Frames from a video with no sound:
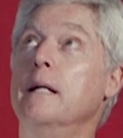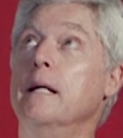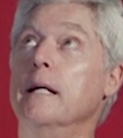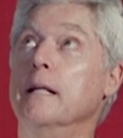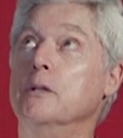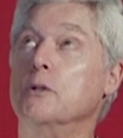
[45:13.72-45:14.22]

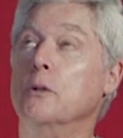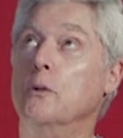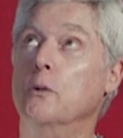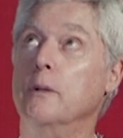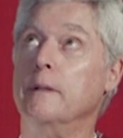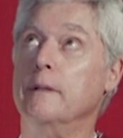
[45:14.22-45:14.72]
And
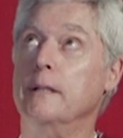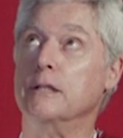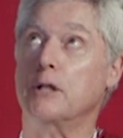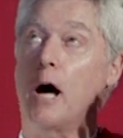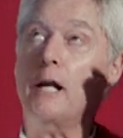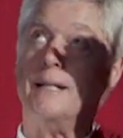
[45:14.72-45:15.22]
so there's
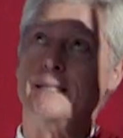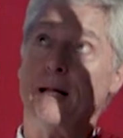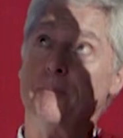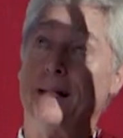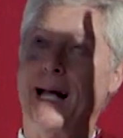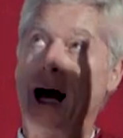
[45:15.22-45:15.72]
got to be
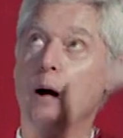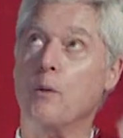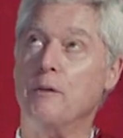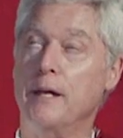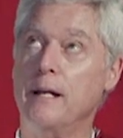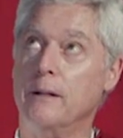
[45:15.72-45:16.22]
something
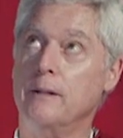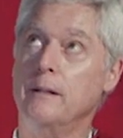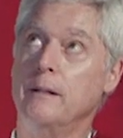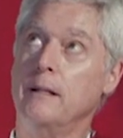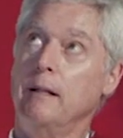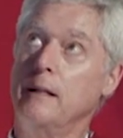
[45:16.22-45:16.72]
out there
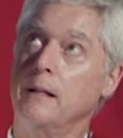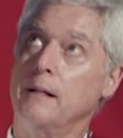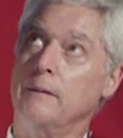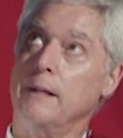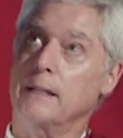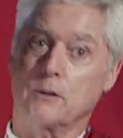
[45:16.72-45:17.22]

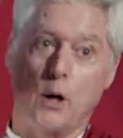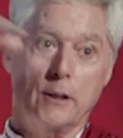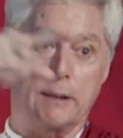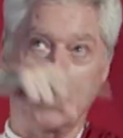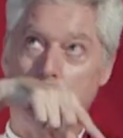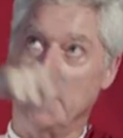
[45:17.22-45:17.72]
that is
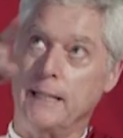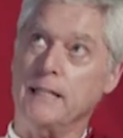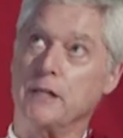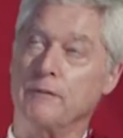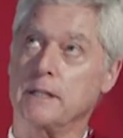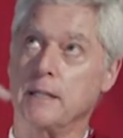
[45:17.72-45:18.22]
causing each
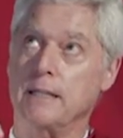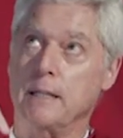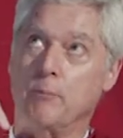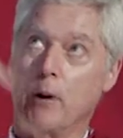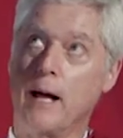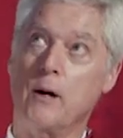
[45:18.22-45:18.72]
of us to see
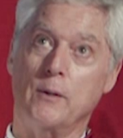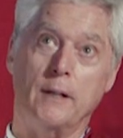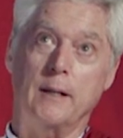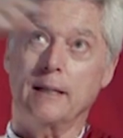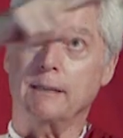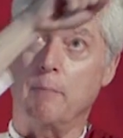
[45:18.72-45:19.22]
brown and
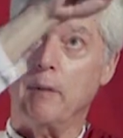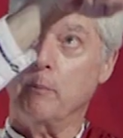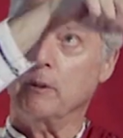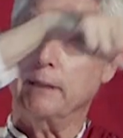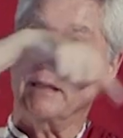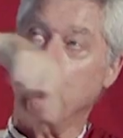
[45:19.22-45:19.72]
not some
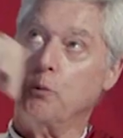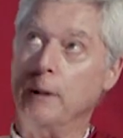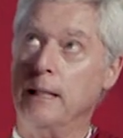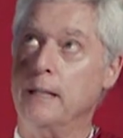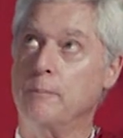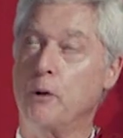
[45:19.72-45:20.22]
people see
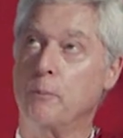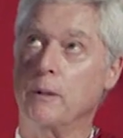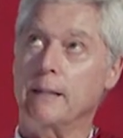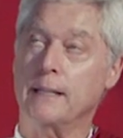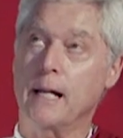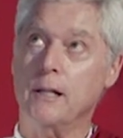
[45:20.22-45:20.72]
green and
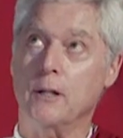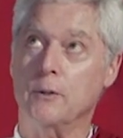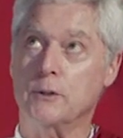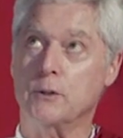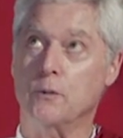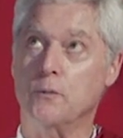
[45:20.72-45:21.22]
purple and yellow
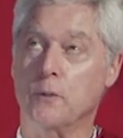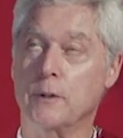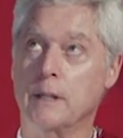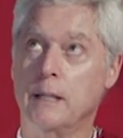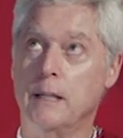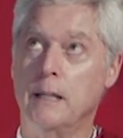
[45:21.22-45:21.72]
and so forth.
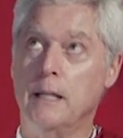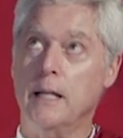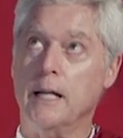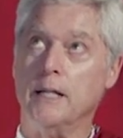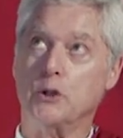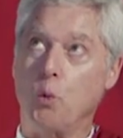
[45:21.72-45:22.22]

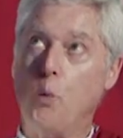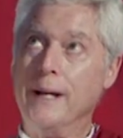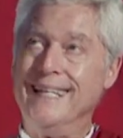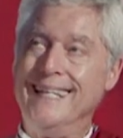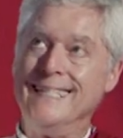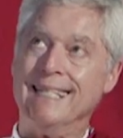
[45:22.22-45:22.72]
And so
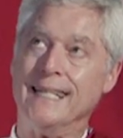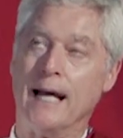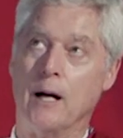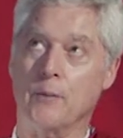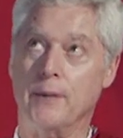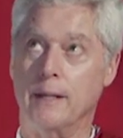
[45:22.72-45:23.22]
what is it
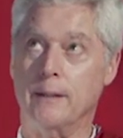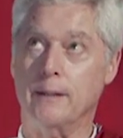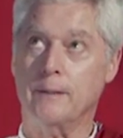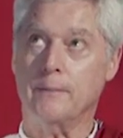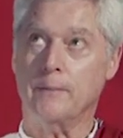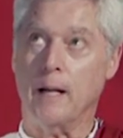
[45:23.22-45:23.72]
out
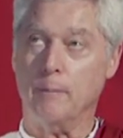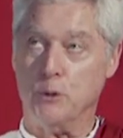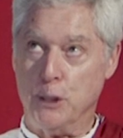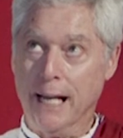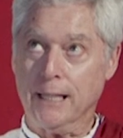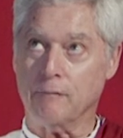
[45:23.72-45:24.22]
there,
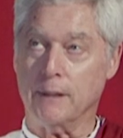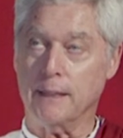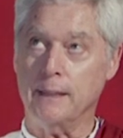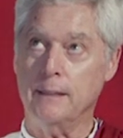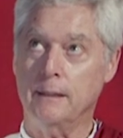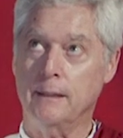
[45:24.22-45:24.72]

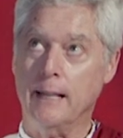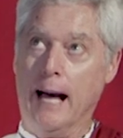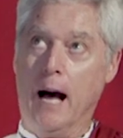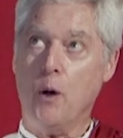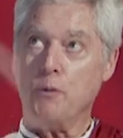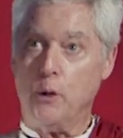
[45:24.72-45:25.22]
objectively,
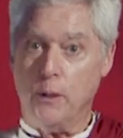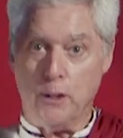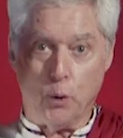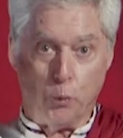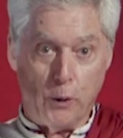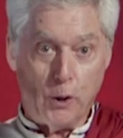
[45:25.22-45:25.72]
out there in
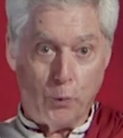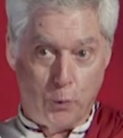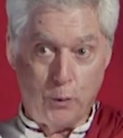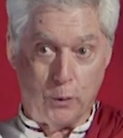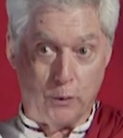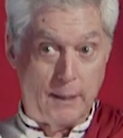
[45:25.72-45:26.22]
the real
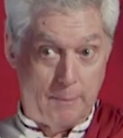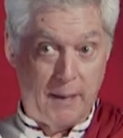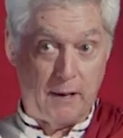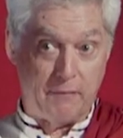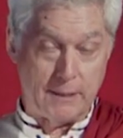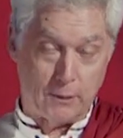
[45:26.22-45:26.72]
world that
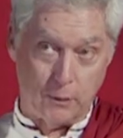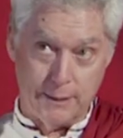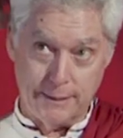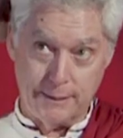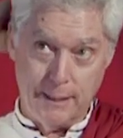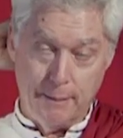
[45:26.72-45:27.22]

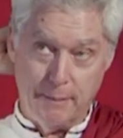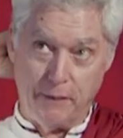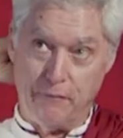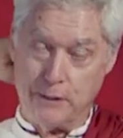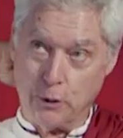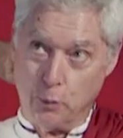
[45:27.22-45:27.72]

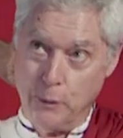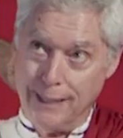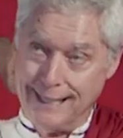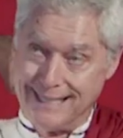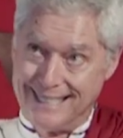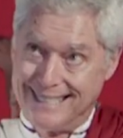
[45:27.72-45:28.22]
metaphysical
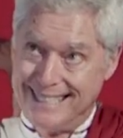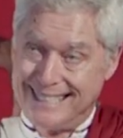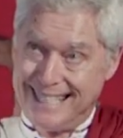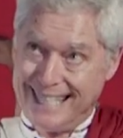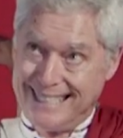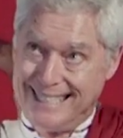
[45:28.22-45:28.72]
realists
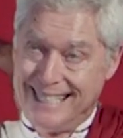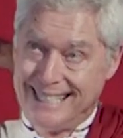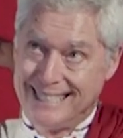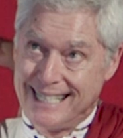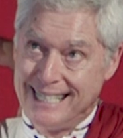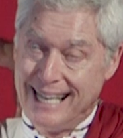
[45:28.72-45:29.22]
insist
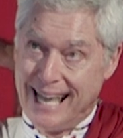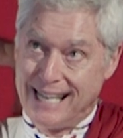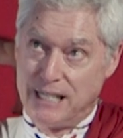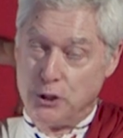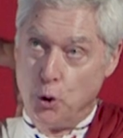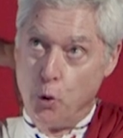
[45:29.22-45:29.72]
exists and
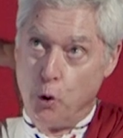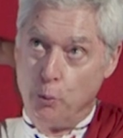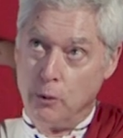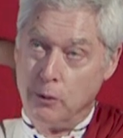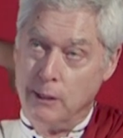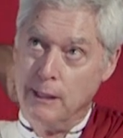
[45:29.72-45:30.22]
is
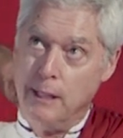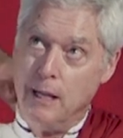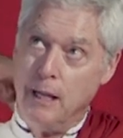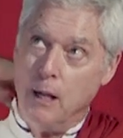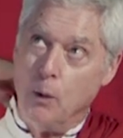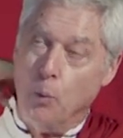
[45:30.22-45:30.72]
knowable?
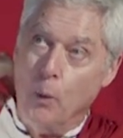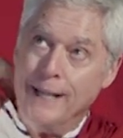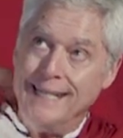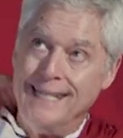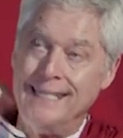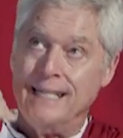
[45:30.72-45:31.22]
What
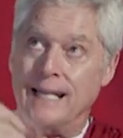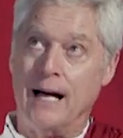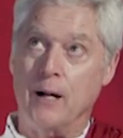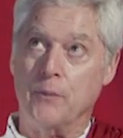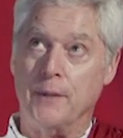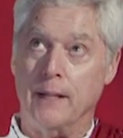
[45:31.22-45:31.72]
is it
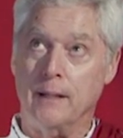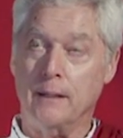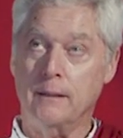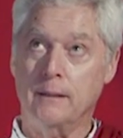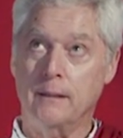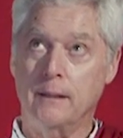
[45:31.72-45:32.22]
out
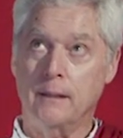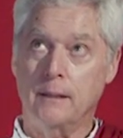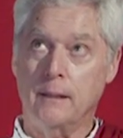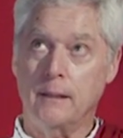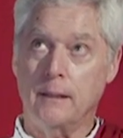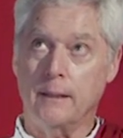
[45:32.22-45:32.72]
there
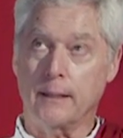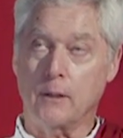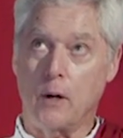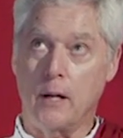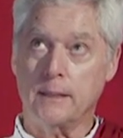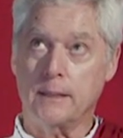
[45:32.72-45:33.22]
that
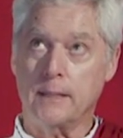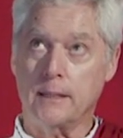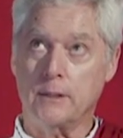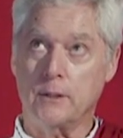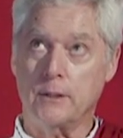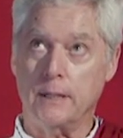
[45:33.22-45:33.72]
causes
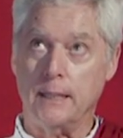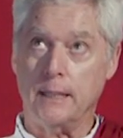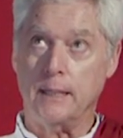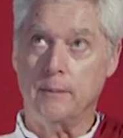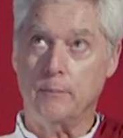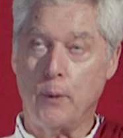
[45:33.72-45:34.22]
us to
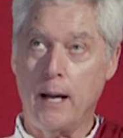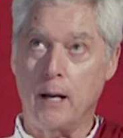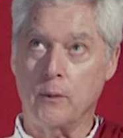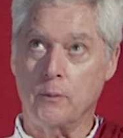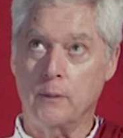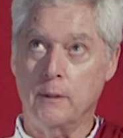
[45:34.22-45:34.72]
see
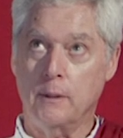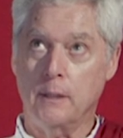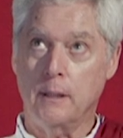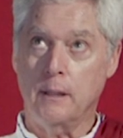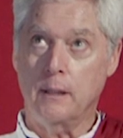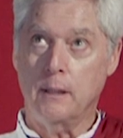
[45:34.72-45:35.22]
brown?
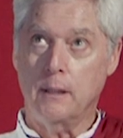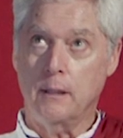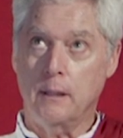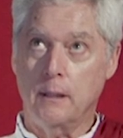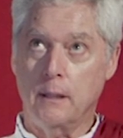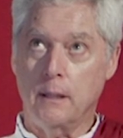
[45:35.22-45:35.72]

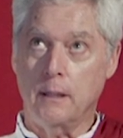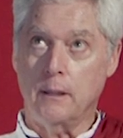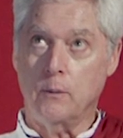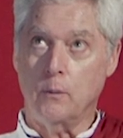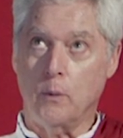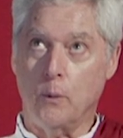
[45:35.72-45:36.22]

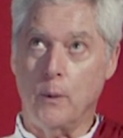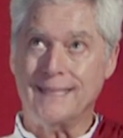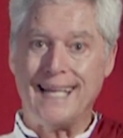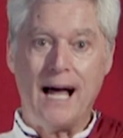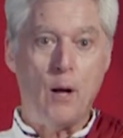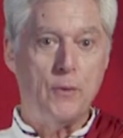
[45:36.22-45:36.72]
Well,
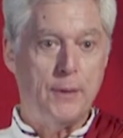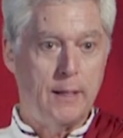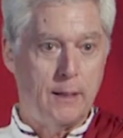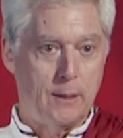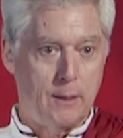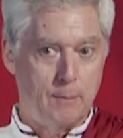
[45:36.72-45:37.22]
what's out
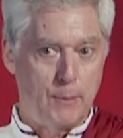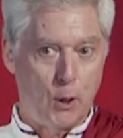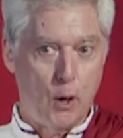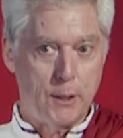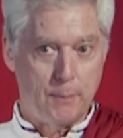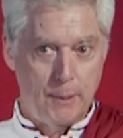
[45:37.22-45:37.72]
there
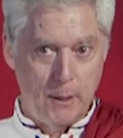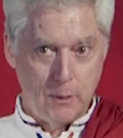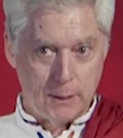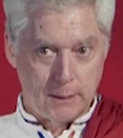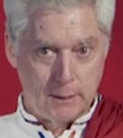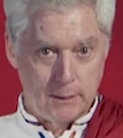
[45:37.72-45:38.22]
beyond
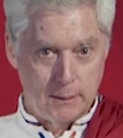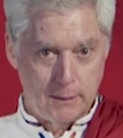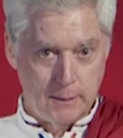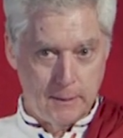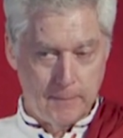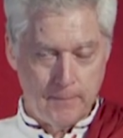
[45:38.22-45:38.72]
appearances
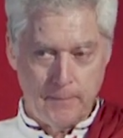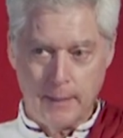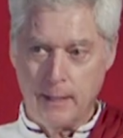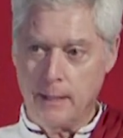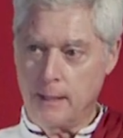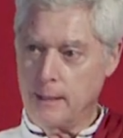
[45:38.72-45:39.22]

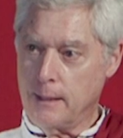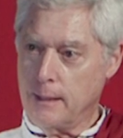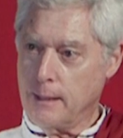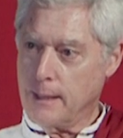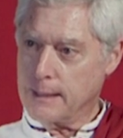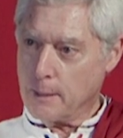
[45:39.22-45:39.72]

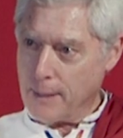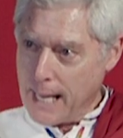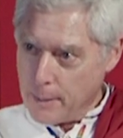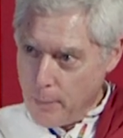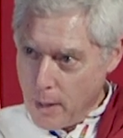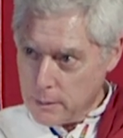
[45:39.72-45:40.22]
is a
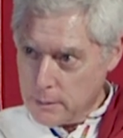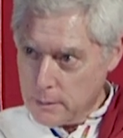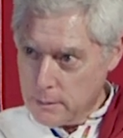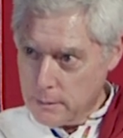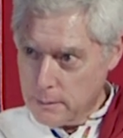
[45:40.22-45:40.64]
black box.